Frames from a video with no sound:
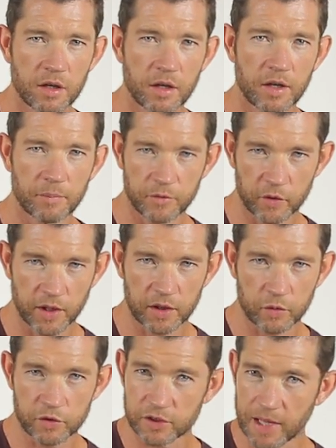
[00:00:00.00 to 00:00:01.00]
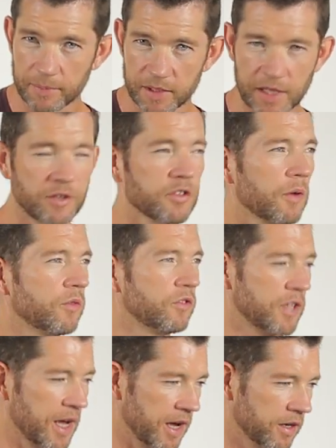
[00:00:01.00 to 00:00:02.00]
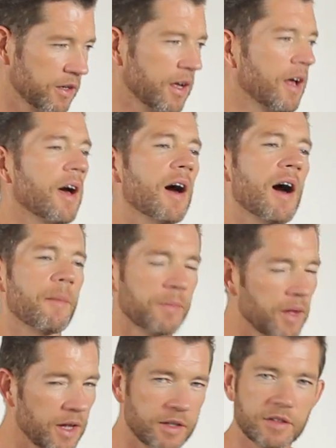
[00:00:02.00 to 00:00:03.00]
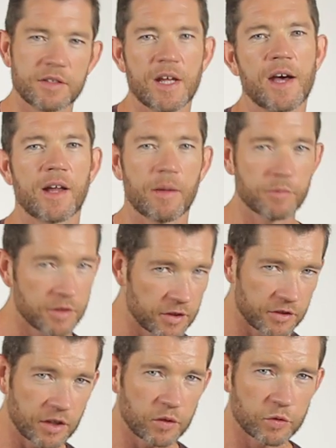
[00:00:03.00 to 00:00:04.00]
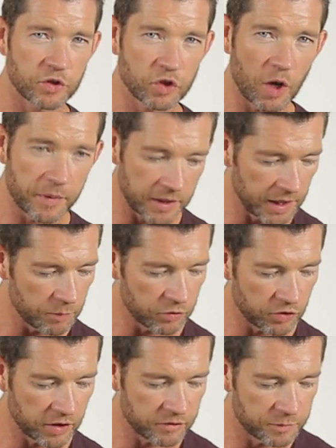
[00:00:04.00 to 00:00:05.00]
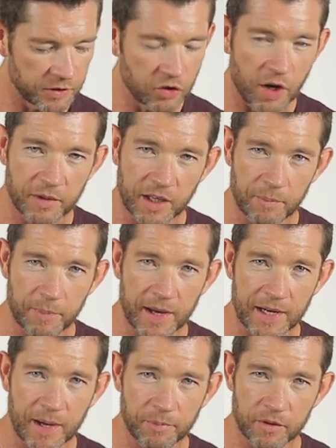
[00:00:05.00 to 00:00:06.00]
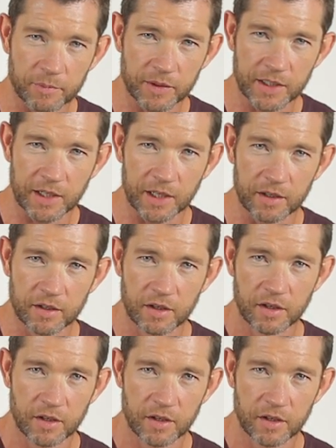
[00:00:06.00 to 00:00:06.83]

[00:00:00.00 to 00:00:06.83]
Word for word: And I'm doing a little slap at the end, so down, down, up, and down, up. There's a little stop at the end, which gives me time to get back up to the beginning.